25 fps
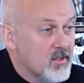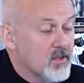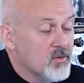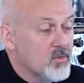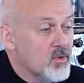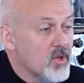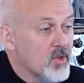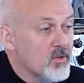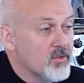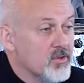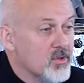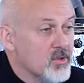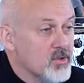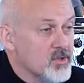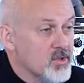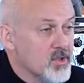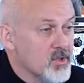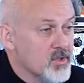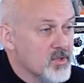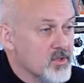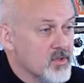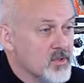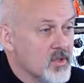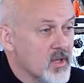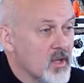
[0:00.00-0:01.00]
the world's
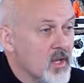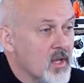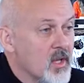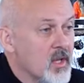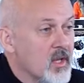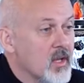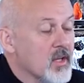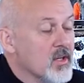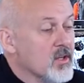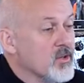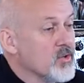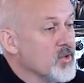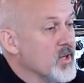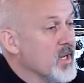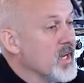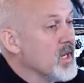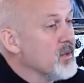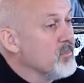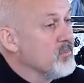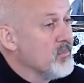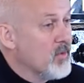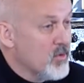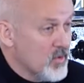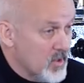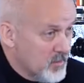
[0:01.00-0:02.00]
oceans,
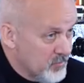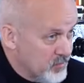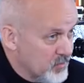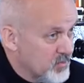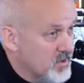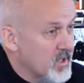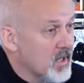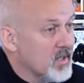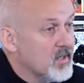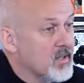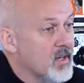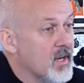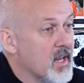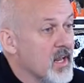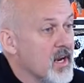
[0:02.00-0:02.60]
create marine protected